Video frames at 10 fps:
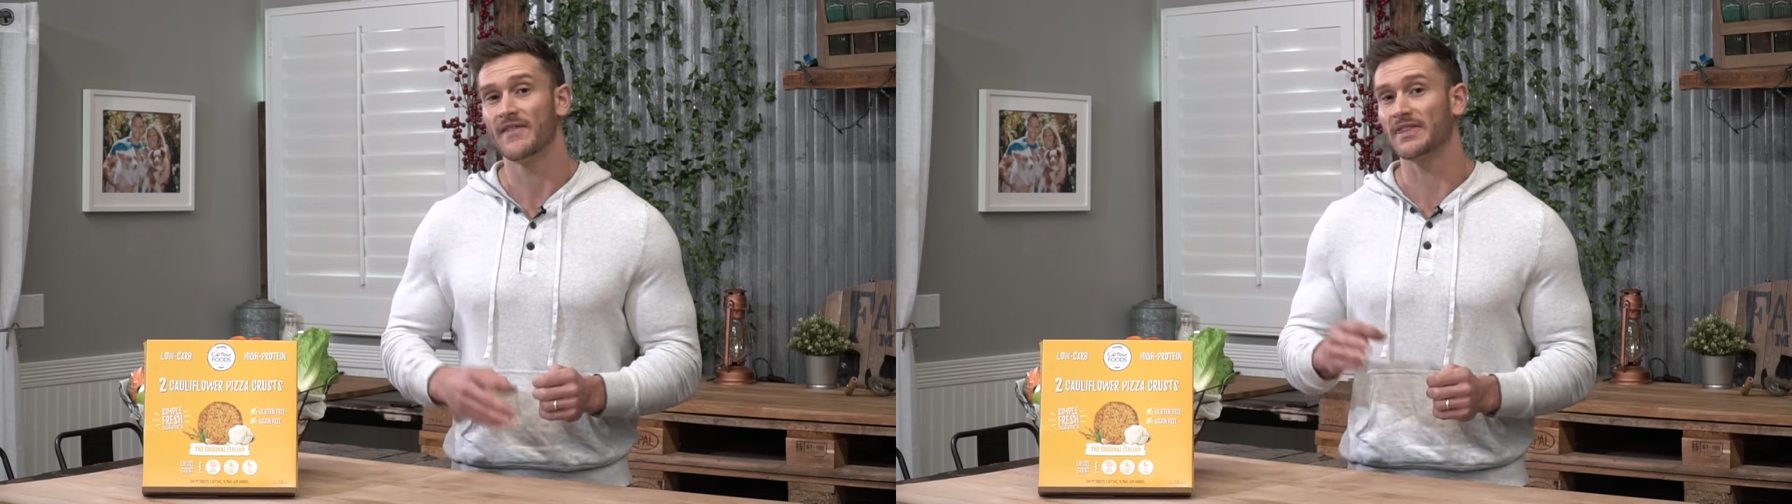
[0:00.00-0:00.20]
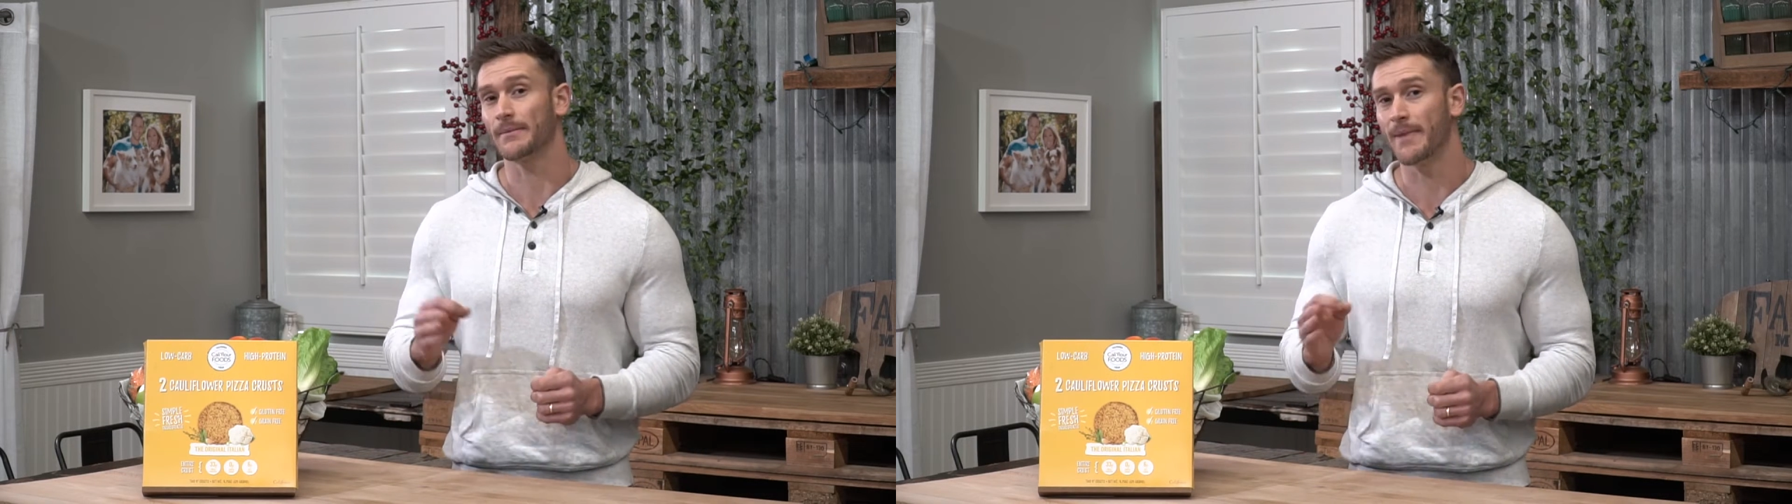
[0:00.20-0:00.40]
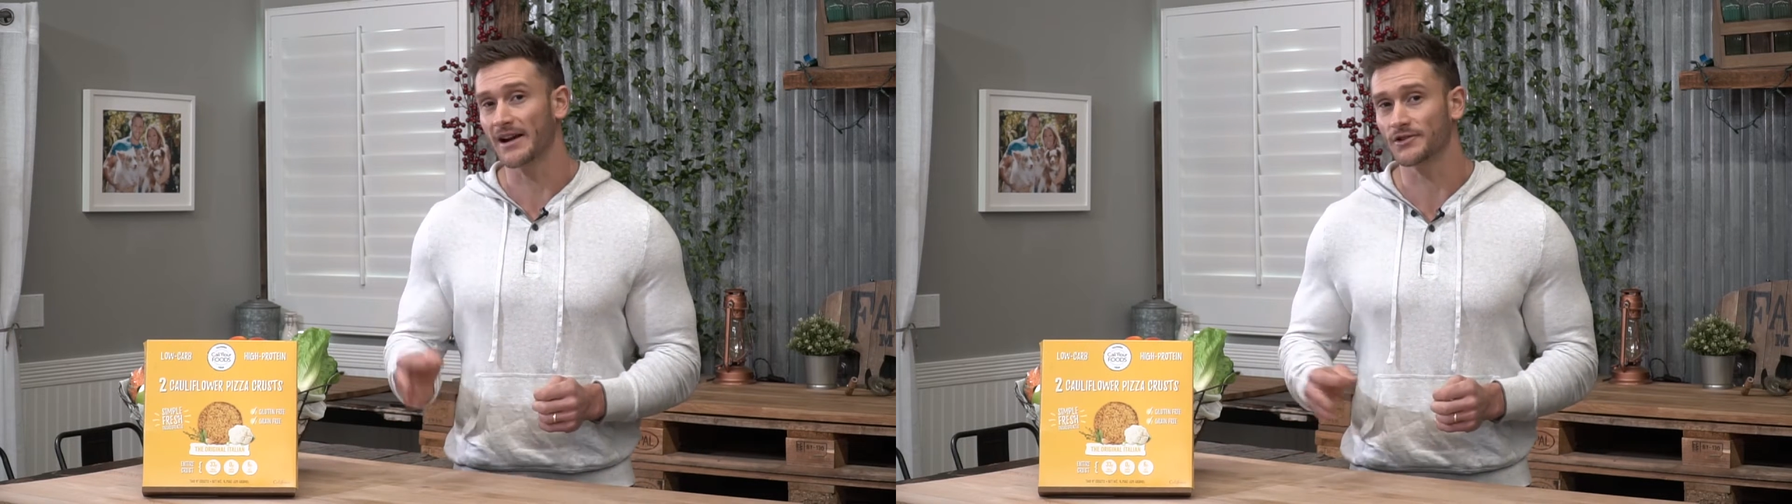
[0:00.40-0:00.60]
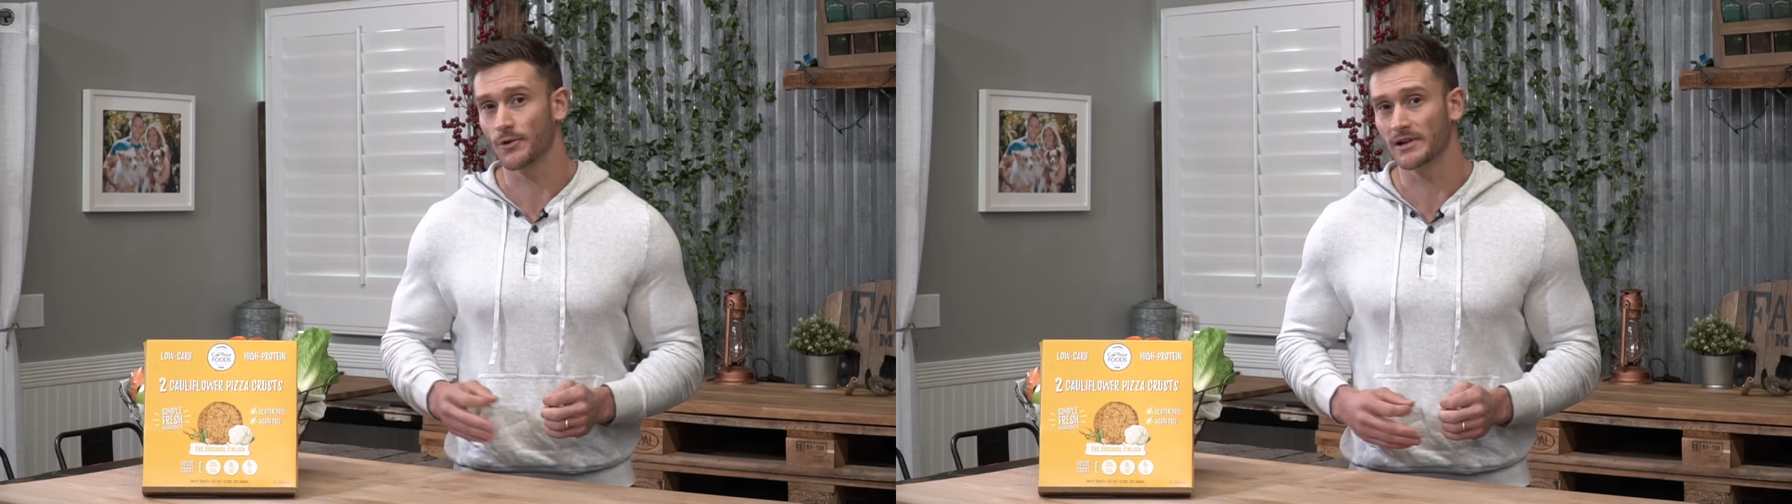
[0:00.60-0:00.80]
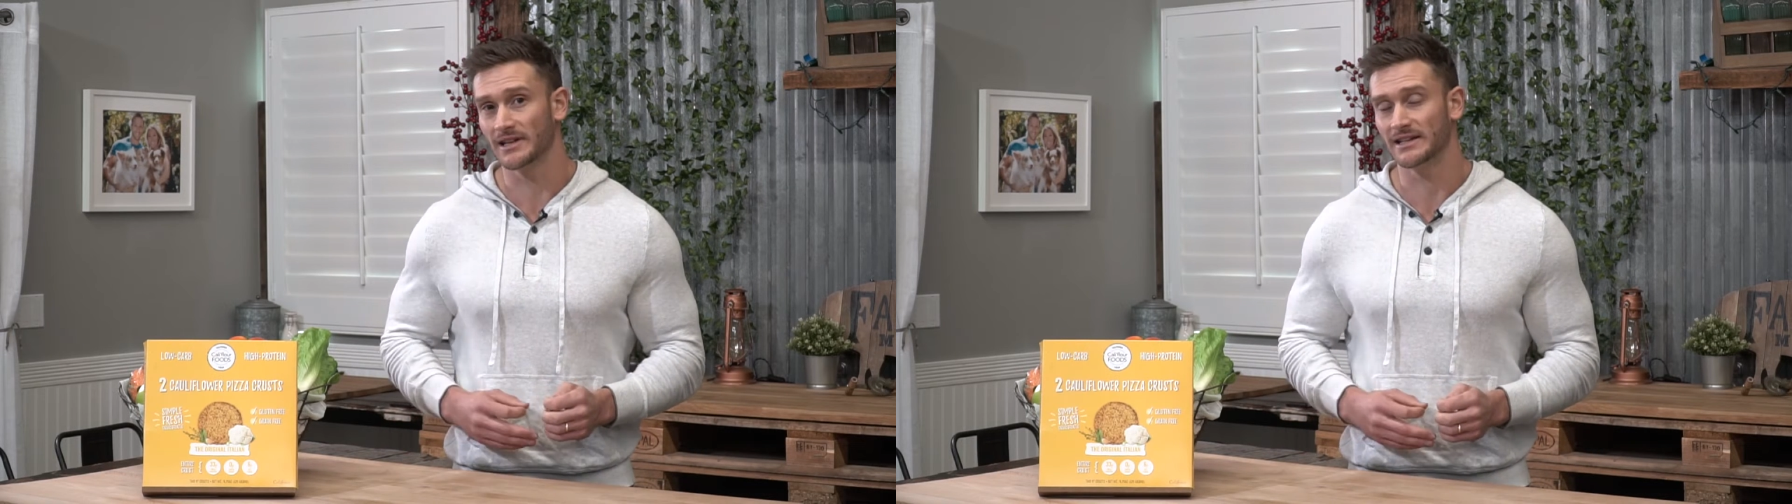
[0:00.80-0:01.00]
that the
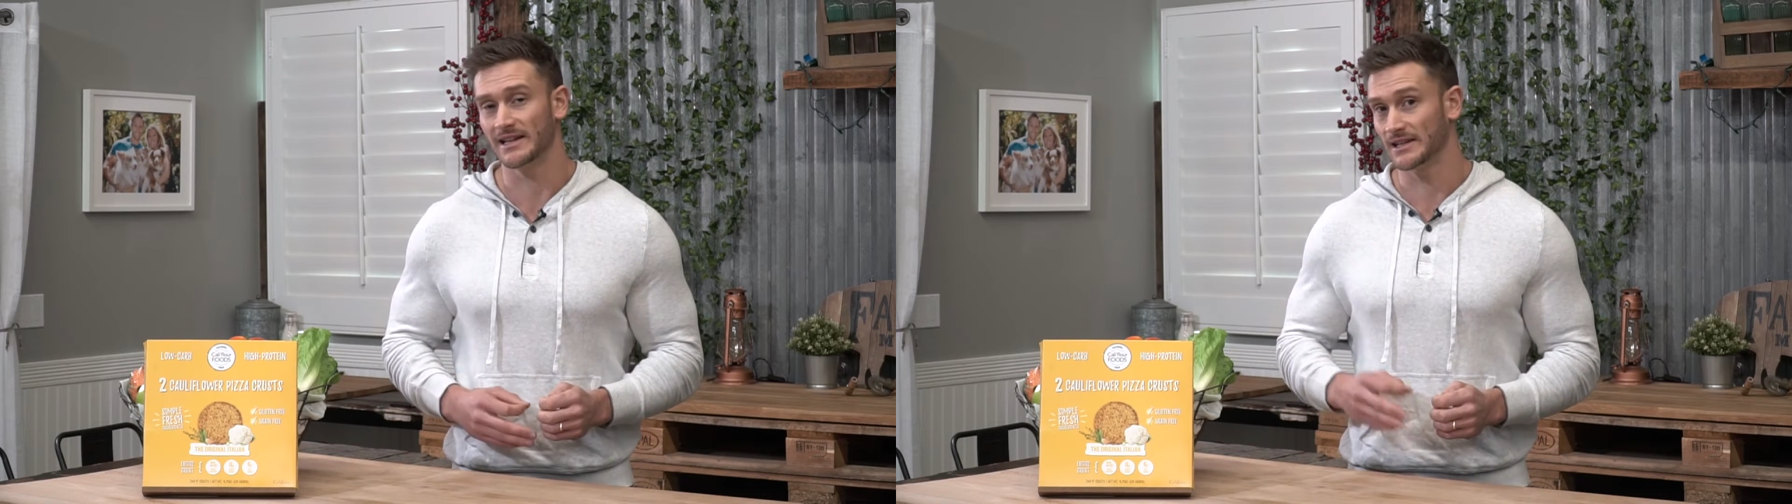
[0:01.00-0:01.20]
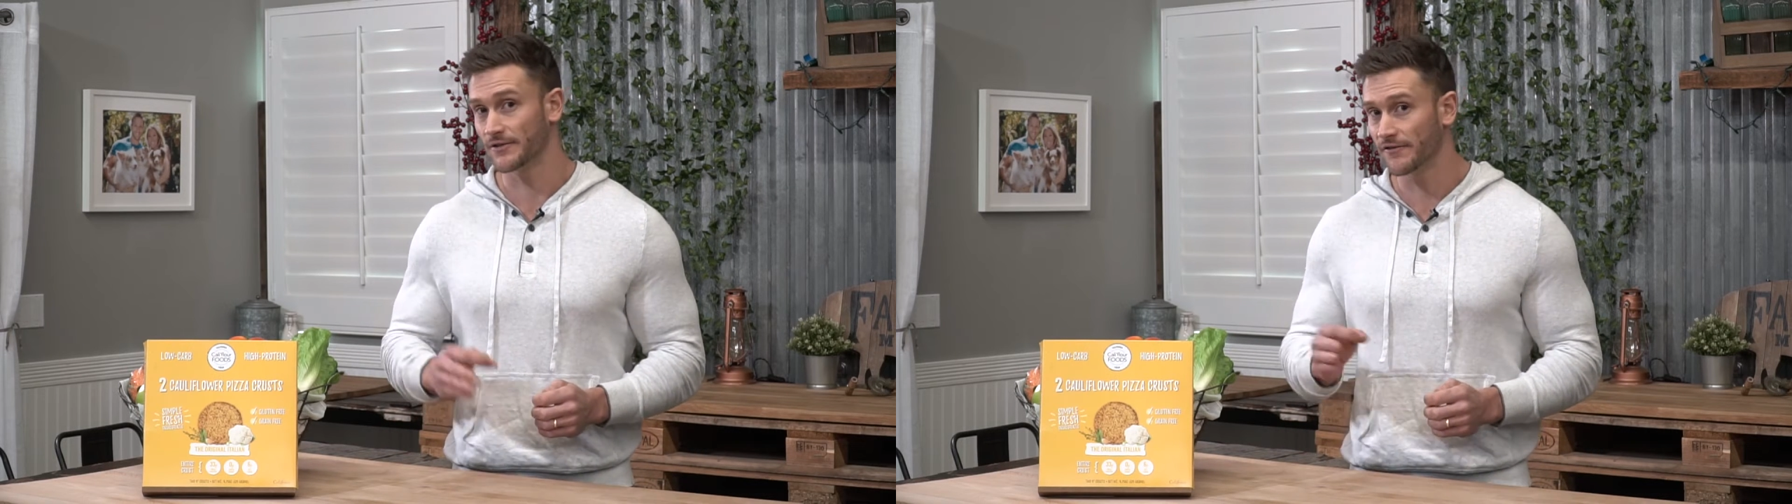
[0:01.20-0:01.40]
Bacteroidetes